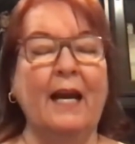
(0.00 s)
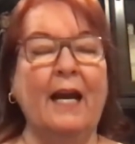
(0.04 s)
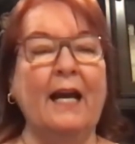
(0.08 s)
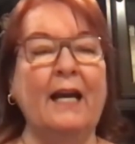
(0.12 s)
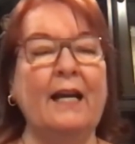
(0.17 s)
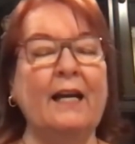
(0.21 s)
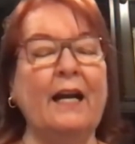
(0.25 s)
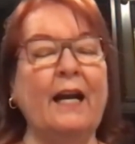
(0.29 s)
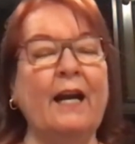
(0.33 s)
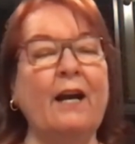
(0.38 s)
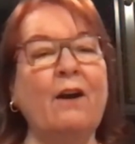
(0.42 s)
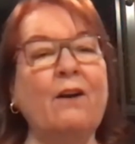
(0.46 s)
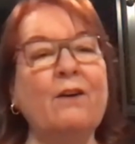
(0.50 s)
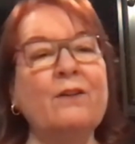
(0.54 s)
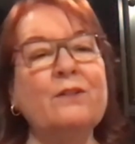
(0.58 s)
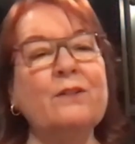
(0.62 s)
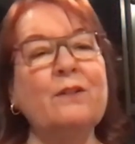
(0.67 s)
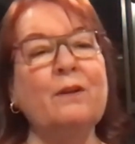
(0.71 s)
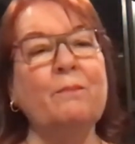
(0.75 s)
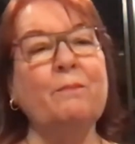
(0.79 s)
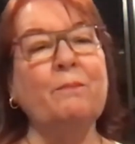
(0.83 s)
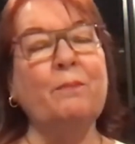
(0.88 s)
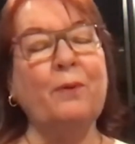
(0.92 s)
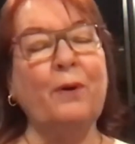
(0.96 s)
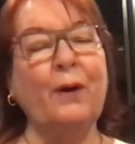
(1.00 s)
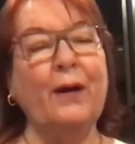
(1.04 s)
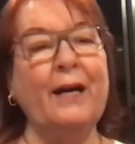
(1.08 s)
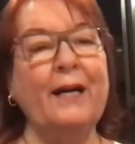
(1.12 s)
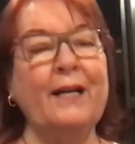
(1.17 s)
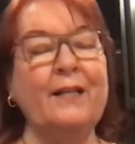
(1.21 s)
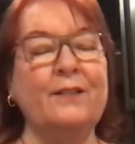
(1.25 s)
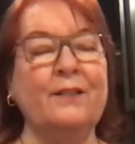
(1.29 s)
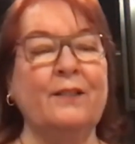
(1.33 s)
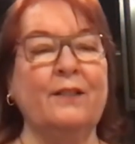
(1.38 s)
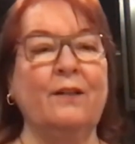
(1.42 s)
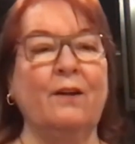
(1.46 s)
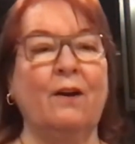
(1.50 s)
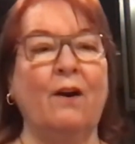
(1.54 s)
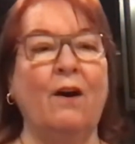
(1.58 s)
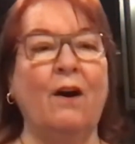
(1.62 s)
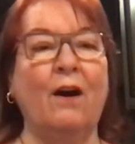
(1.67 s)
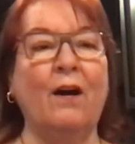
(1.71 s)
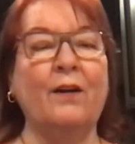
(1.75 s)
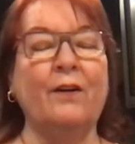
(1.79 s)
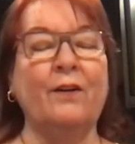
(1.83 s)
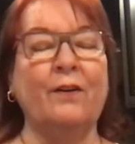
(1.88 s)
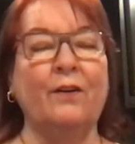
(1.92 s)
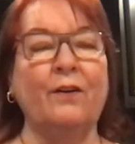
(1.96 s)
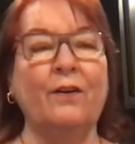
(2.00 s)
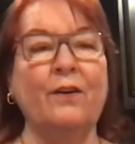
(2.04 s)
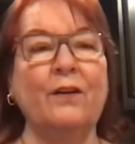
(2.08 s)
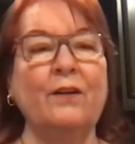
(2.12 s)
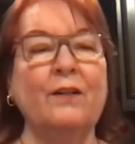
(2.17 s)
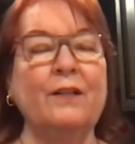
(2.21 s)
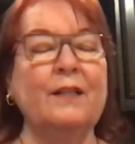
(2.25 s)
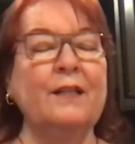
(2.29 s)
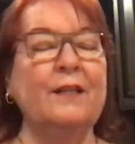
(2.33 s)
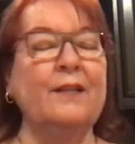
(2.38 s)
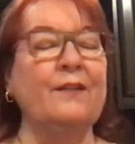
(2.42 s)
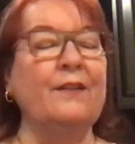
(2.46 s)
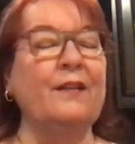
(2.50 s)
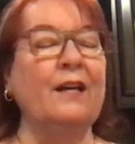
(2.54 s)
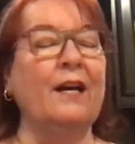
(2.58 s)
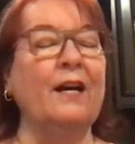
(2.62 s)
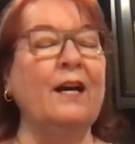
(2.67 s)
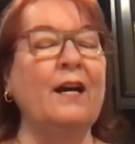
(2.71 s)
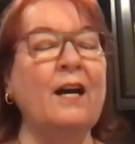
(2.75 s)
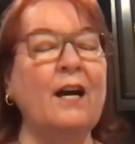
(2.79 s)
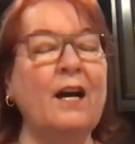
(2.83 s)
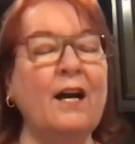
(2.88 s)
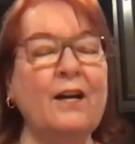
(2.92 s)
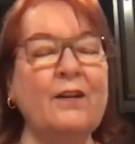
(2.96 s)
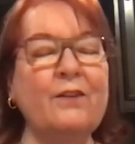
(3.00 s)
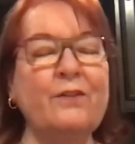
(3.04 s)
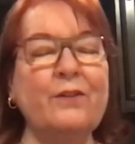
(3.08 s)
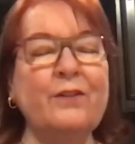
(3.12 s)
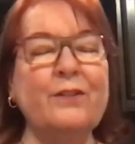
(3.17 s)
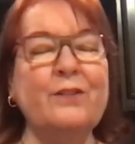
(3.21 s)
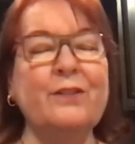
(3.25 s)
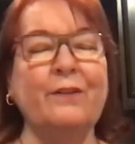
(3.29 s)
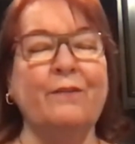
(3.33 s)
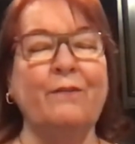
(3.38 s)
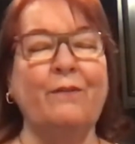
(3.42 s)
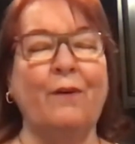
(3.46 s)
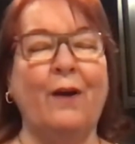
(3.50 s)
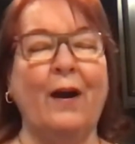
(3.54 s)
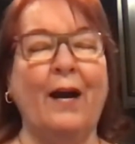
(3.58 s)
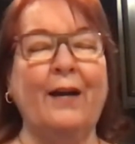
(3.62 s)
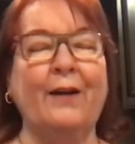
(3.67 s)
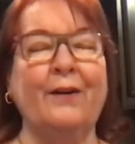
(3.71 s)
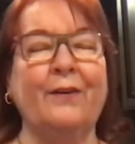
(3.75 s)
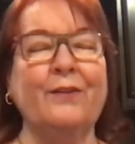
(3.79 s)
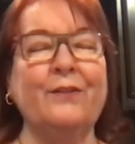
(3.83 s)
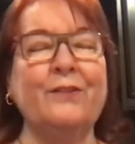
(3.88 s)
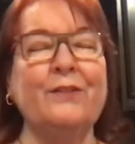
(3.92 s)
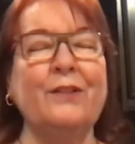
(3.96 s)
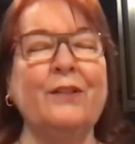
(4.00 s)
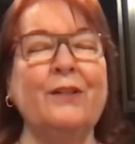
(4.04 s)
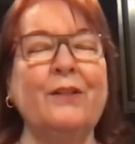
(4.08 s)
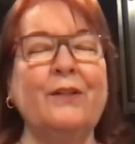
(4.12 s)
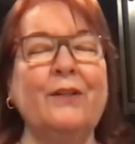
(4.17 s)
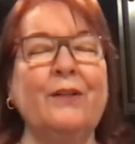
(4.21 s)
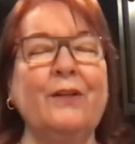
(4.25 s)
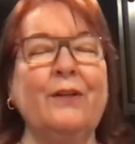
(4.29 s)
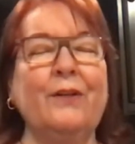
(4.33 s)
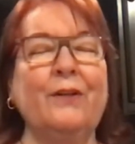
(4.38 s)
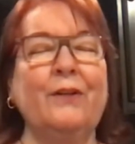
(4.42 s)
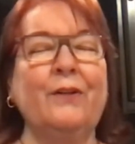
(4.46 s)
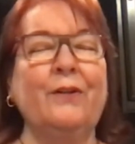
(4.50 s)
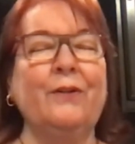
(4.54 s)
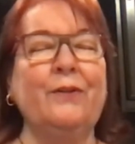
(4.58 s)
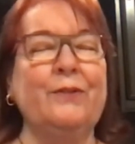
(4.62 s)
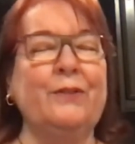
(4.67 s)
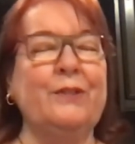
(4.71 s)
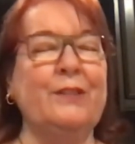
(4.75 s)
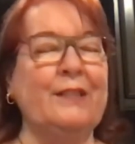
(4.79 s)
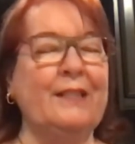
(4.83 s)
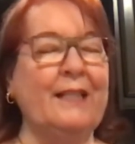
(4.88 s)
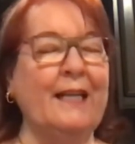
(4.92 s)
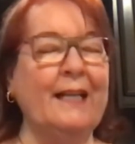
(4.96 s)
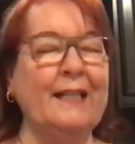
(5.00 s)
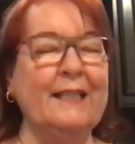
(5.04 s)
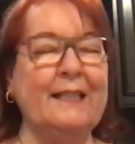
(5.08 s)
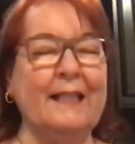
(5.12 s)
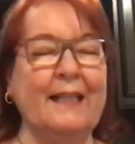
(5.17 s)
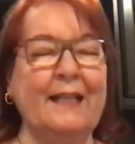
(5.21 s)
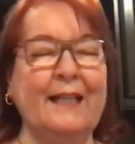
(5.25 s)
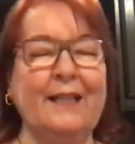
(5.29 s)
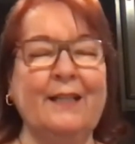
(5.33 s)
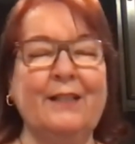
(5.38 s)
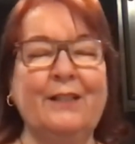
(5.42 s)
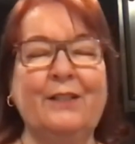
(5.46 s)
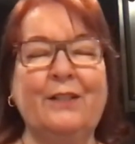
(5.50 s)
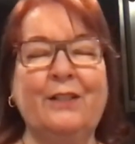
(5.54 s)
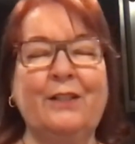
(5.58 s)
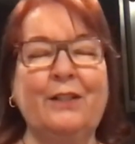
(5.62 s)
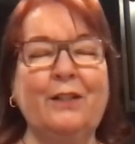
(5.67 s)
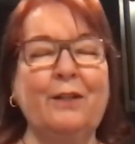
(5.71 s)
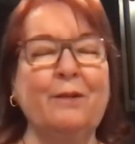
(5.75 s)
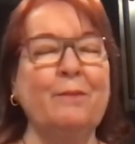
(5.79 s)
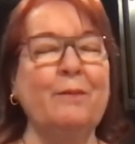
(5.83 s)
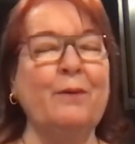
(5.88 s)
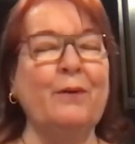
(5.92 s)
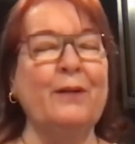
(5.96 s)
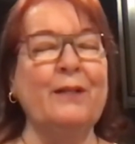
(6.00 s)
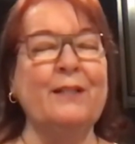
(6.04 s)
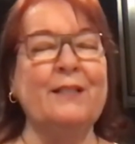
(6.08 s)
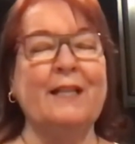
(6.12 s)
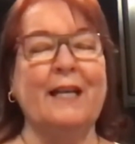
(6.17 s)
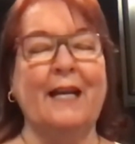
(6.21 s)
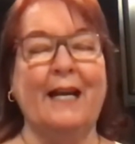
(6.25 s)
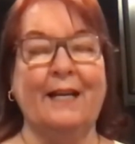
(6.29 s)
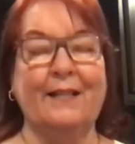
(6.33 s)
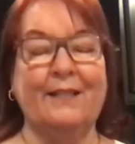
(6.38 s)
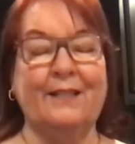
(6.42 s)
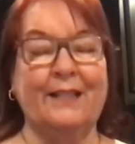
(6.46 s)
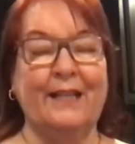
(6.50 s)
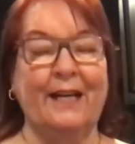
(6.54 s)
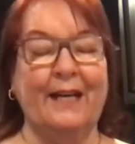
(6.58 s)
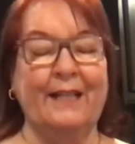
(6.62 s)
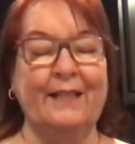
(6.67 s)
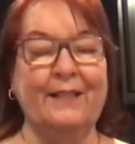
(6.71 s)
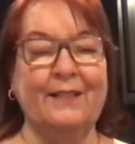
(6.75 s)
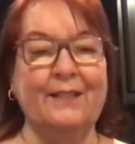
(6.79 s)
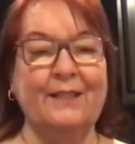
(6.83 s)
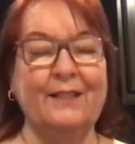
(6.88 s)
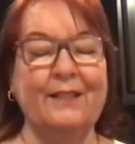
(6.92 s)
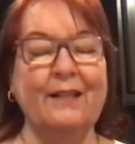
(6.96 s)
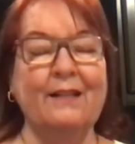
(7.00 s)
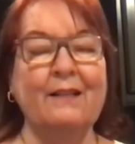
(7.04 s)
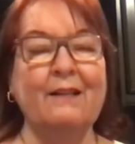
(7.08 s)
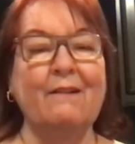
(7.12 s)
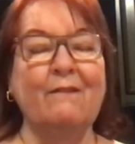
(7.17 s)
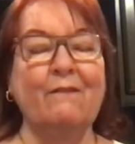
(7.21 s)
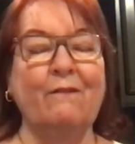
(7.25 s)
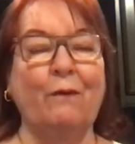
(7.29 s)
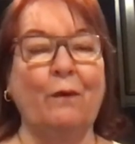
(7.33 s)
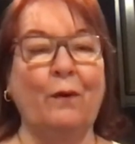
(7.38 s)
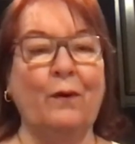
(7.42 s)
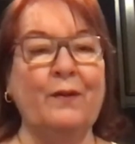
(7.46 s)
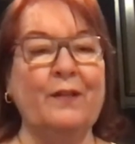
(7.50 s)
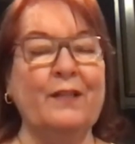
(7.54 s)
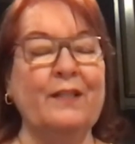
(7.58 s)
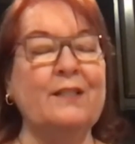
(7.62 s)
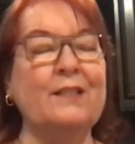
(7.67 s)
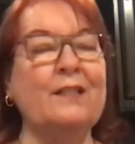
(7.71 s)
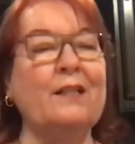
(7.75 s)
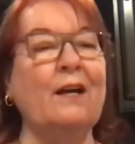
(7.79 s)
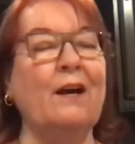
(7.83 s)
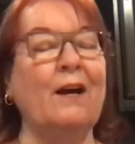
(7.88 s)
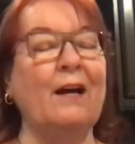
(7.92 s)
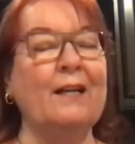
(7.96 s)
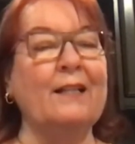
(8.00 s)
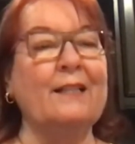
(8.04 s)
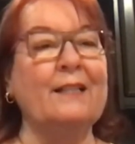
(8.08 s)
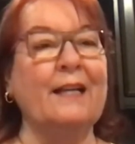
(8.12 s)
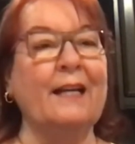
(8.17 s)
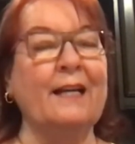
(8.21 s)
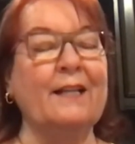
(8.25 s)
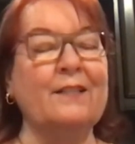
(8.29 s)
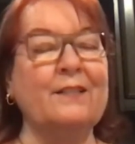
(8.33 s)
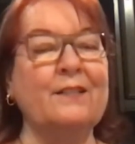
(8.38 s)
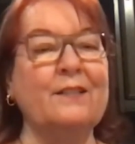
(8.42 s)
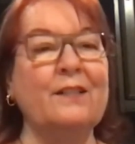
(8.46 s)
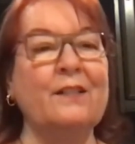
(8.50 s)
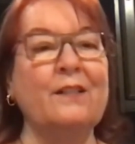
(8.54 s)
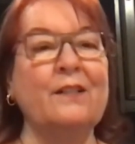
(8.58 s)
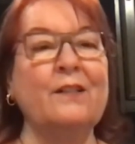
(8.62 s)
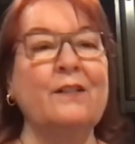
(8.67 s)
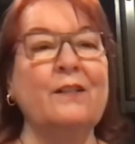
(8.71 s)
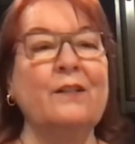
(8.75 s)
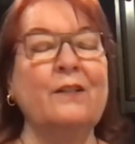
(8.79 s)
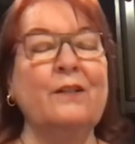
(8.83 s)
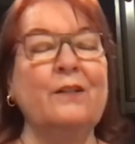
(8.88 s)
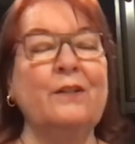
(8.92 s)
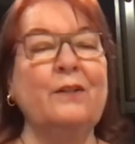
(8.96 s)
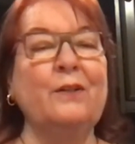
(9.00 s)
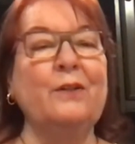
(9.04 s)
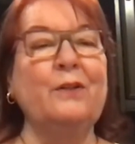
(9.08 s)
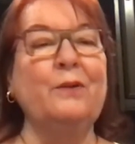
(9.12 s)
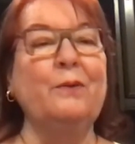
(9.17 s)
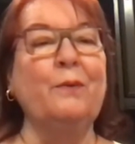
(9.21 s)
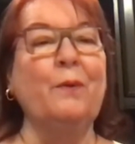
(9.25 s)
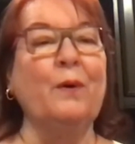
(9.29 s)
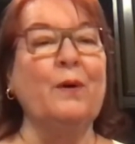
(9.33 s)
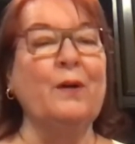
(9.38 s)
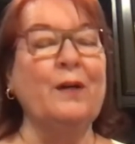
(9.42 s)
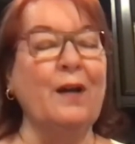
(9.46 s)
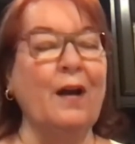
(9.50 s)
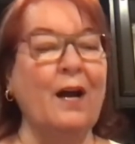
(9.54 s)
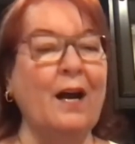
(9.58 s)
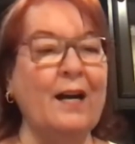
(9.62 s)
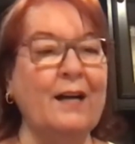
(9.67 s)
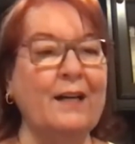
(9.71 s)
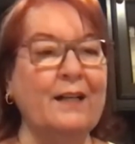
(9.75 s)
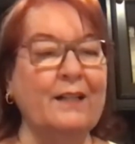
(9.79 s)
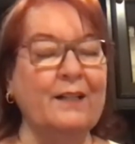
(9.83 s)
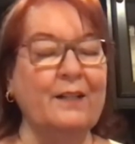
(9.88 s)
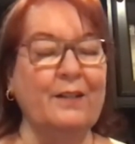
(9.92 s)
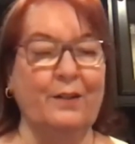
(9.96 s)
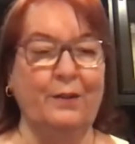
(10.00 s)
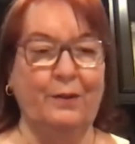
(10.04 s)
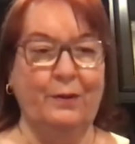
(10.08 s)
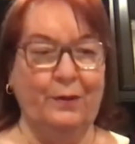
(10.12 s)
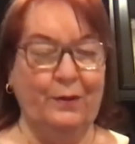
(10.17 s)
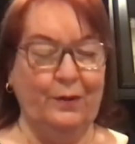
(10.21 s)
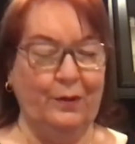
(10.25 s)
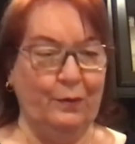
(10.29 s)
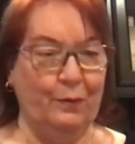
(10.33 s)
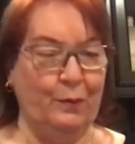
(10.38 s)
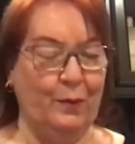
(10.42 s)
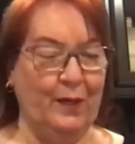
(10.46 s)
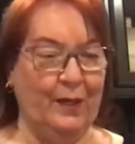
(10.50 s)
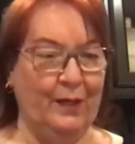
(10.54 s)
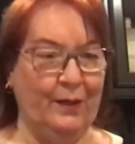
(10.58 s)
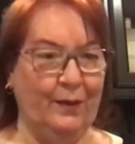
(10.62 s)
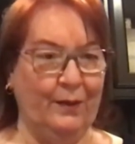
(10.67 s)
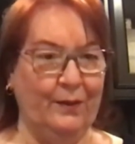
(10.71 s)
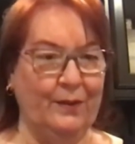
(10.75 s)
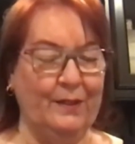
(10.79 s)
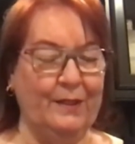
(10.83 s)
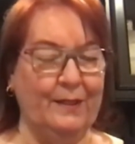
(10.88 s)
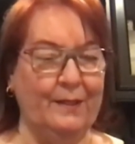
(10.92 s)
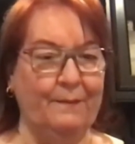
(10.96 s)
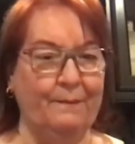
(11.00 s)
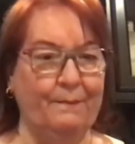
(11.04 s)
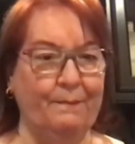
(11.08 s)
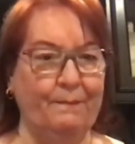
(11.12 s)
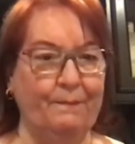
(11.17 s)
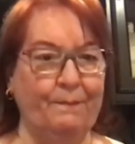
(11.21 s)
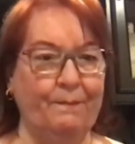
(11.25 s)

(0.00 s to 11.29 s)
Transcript: And I also praise and honor the hundreds of writers who sent in humorous essays for this contest who were not the winners.